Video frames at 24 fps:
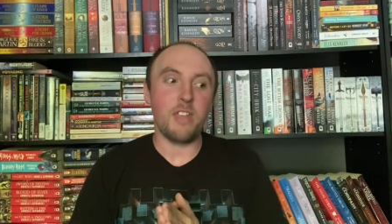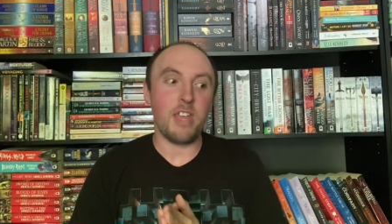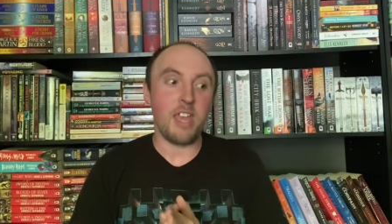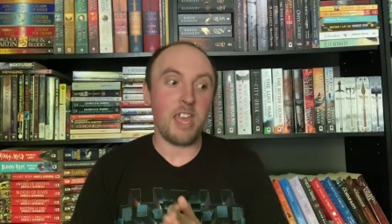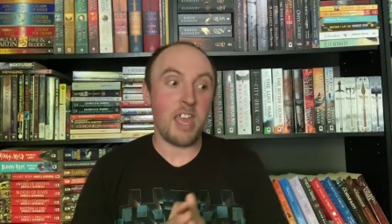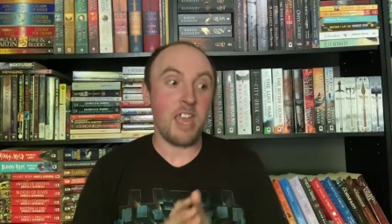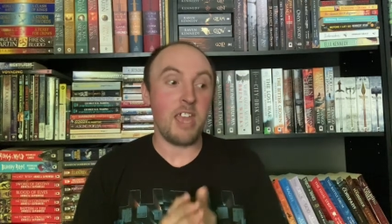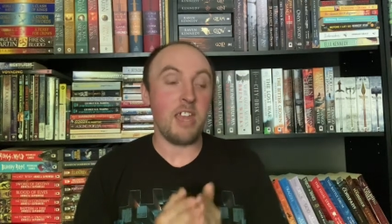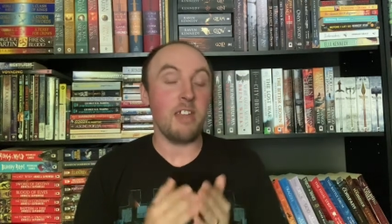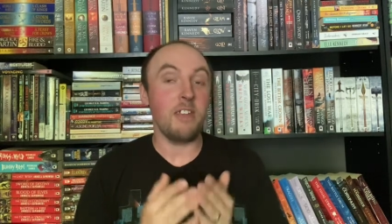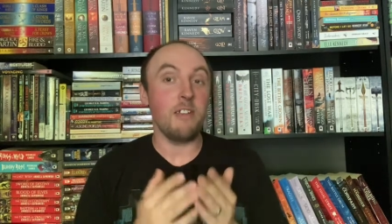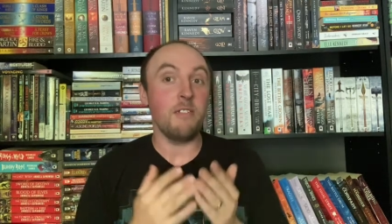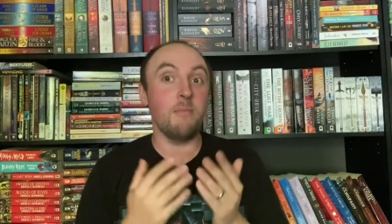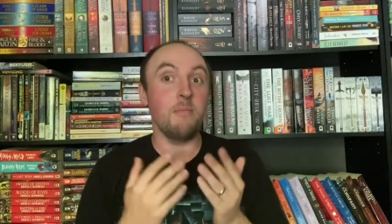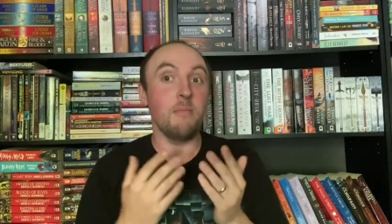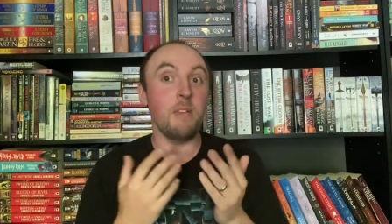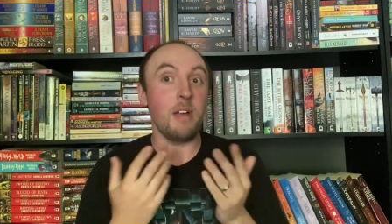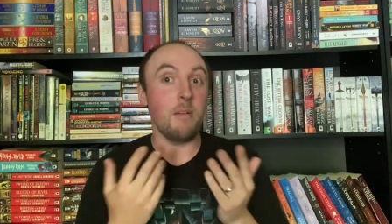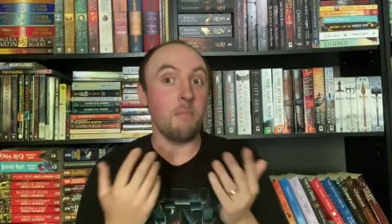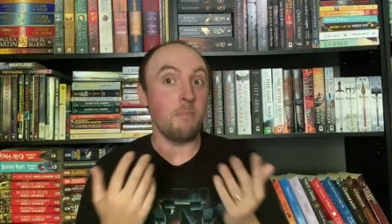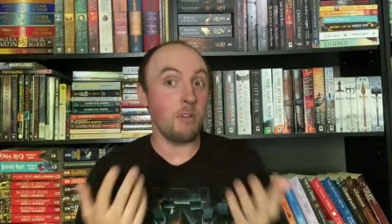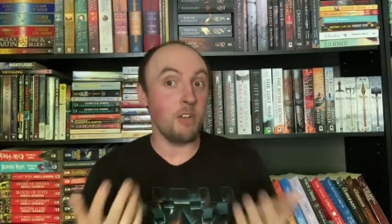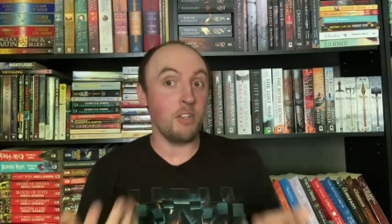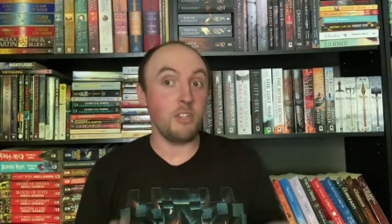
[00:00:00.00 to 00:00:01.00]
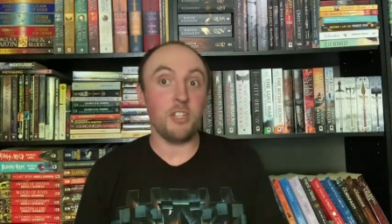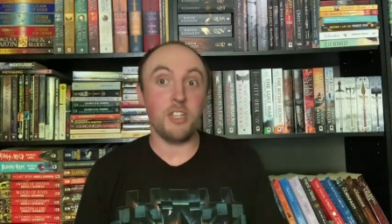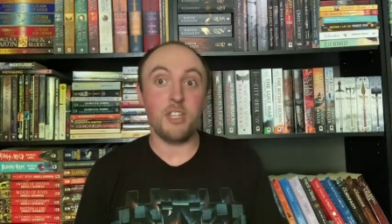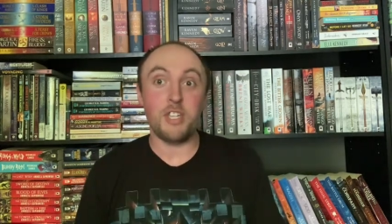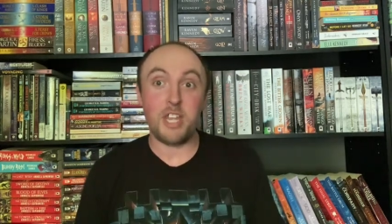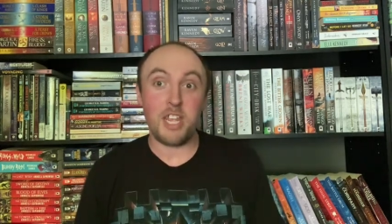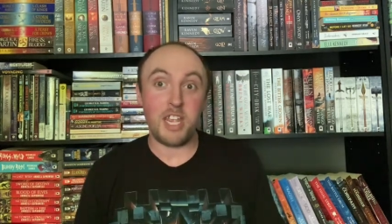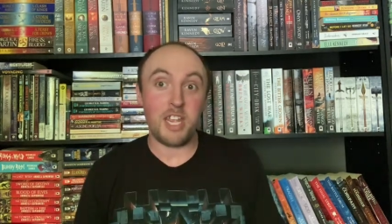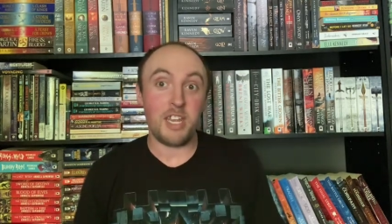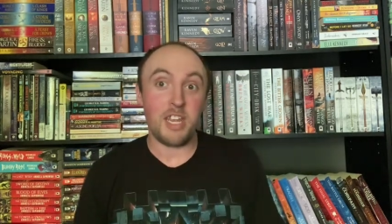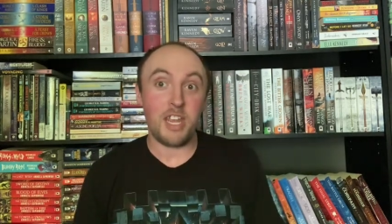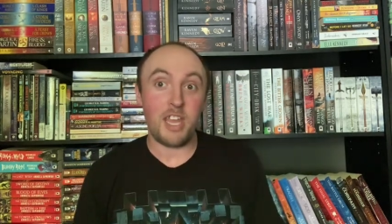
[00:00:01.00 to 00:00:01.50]
I had a, a bunch of
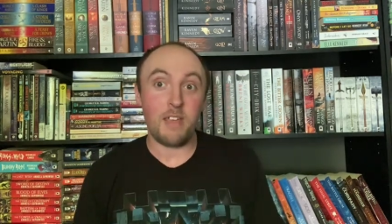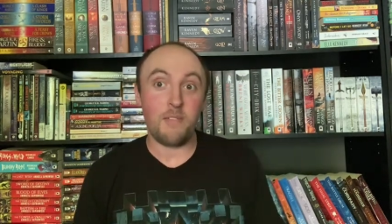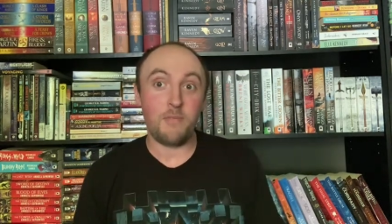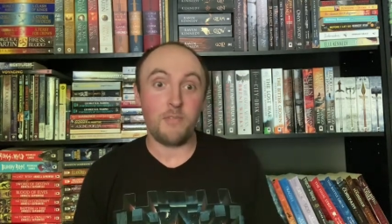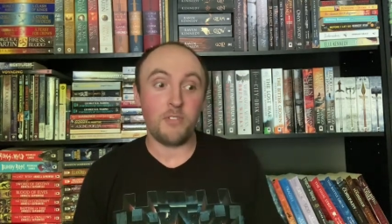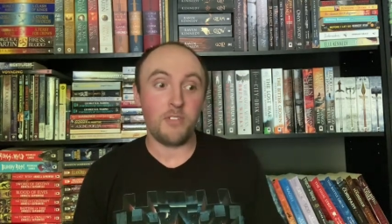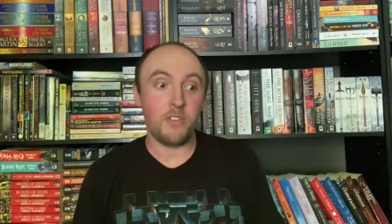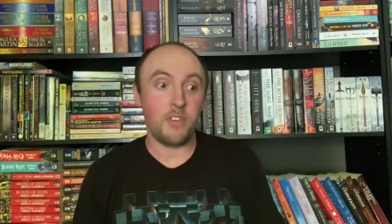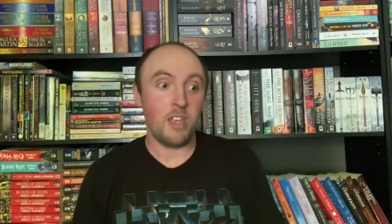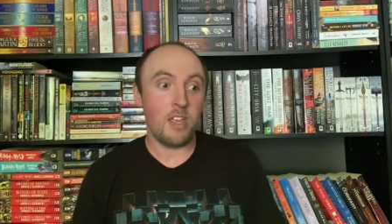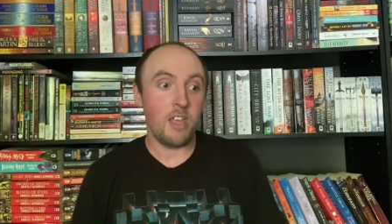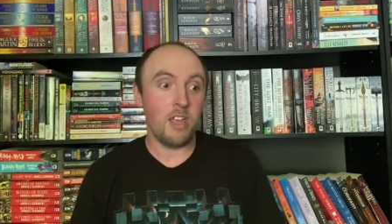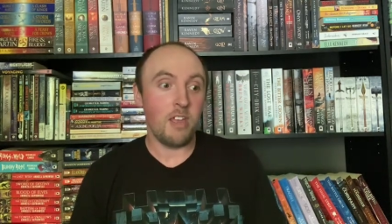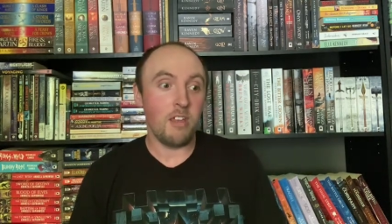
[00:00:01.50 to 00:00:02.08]
DNFs,